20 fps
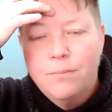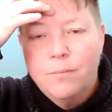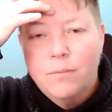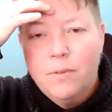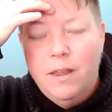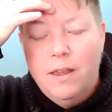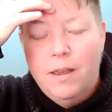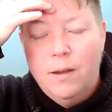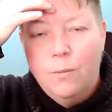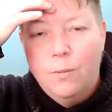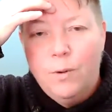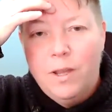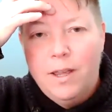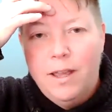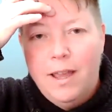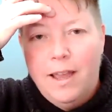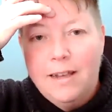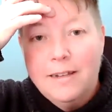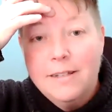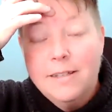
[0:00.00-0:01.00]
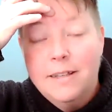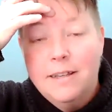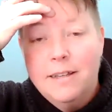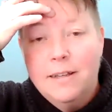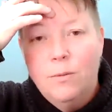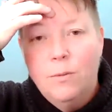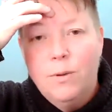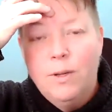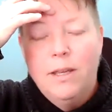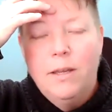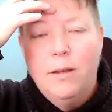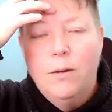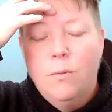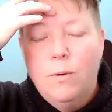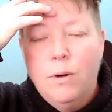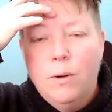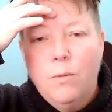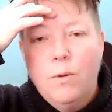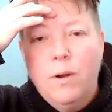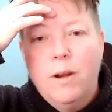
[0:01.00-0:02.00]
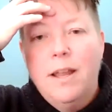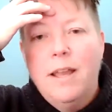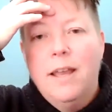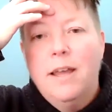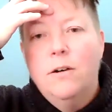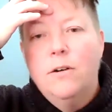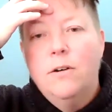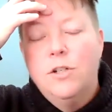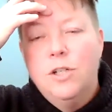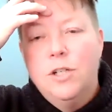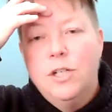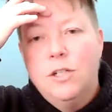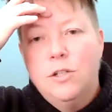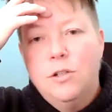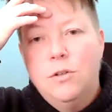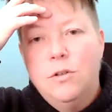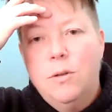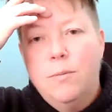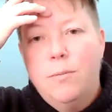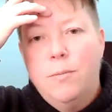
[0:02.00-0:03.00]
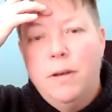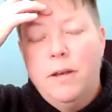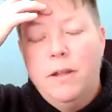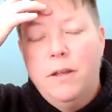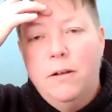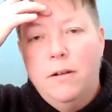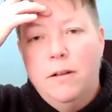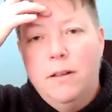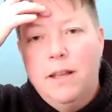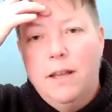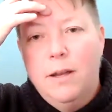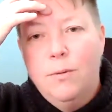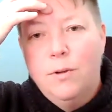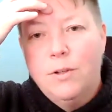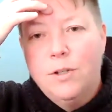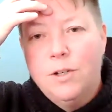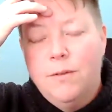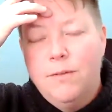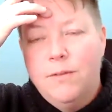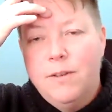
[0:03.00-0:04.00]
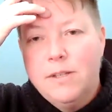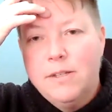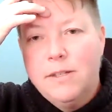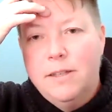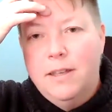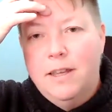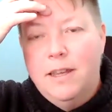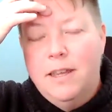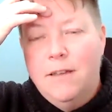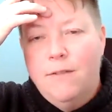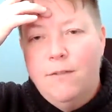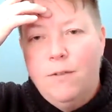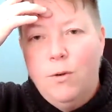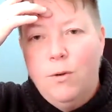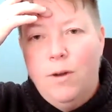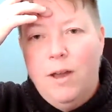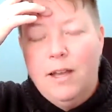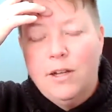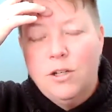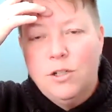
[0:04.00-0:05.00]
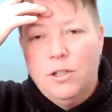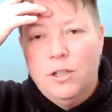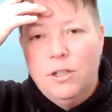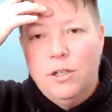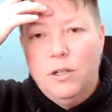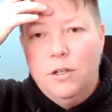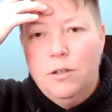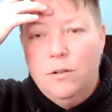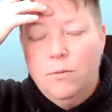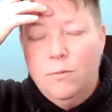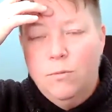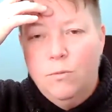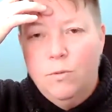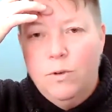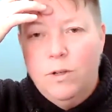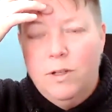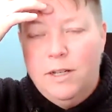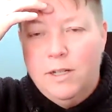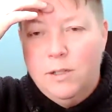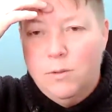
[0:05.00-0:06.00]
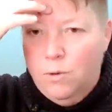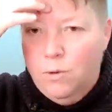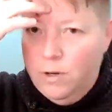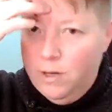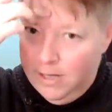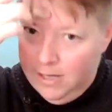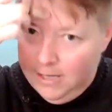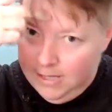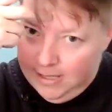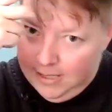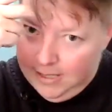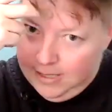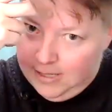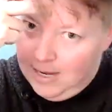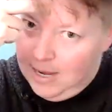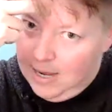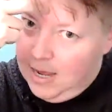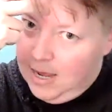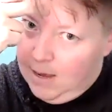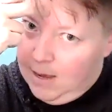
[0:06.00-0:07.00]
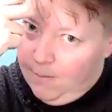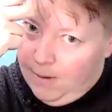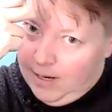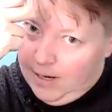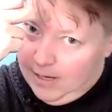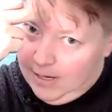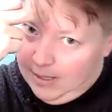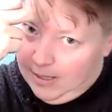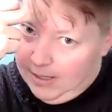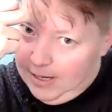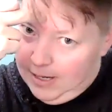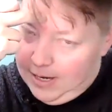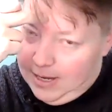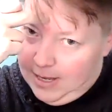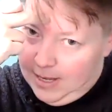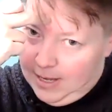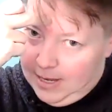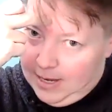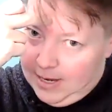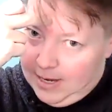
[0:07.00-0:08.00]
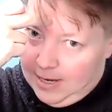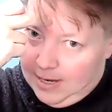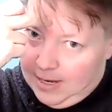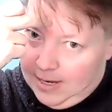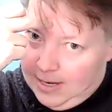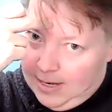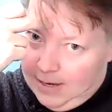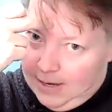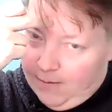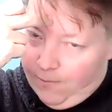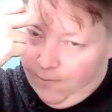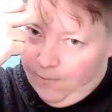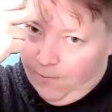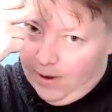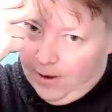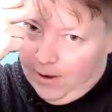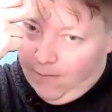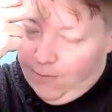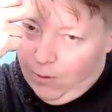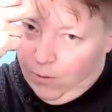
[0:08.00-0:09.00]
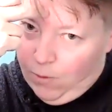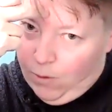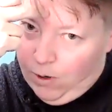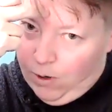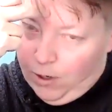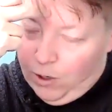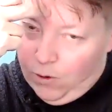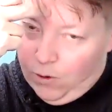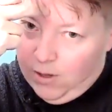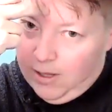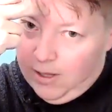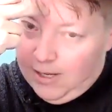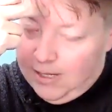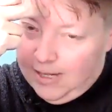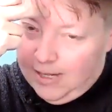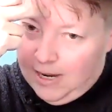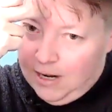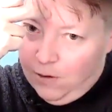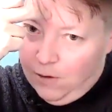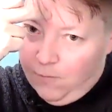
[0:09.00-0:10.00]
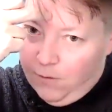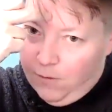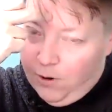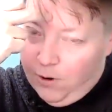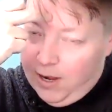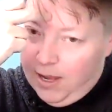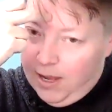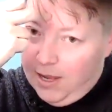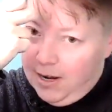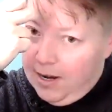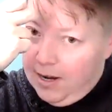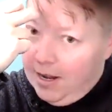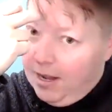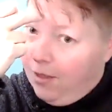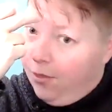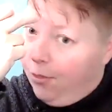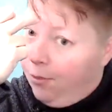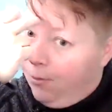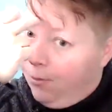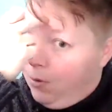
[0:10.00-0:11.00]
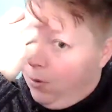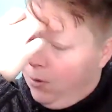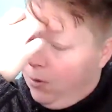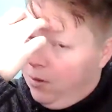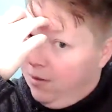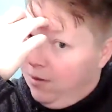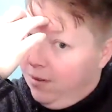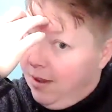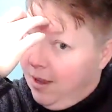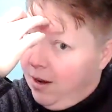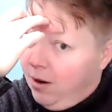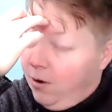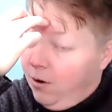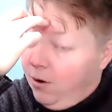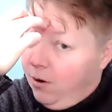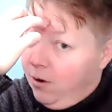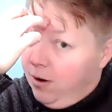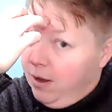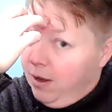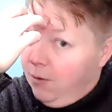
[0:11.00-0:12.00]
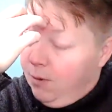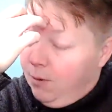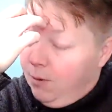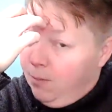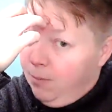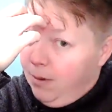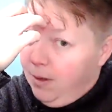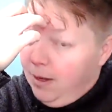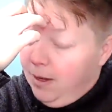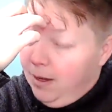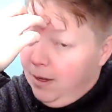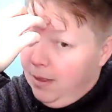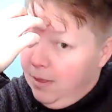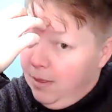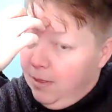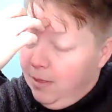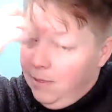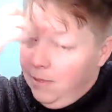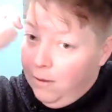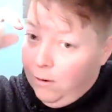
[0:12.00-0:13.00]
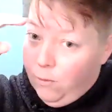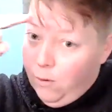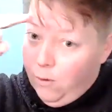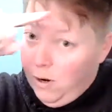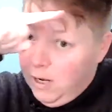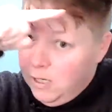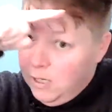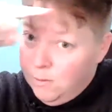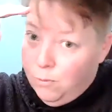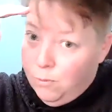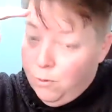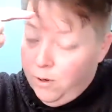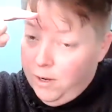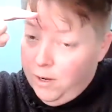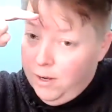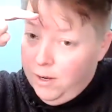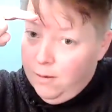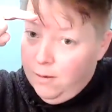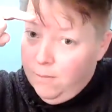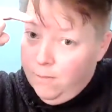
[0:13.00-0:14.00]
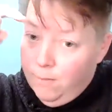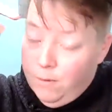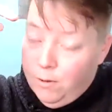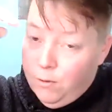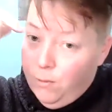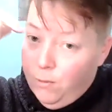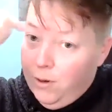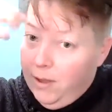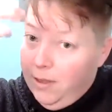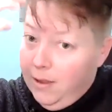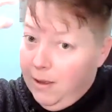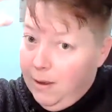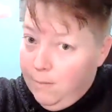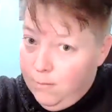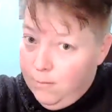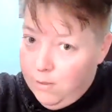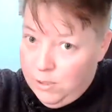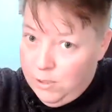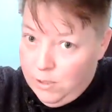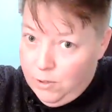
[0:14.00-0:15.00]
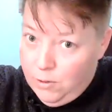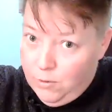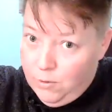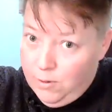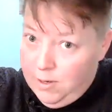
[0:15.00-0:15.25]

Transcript: and we run energy to the pineal gland, which obviously, if you actually realize where it is, it's basically, if you were to go to the center of your head and through the center, it would be the cross point between them. So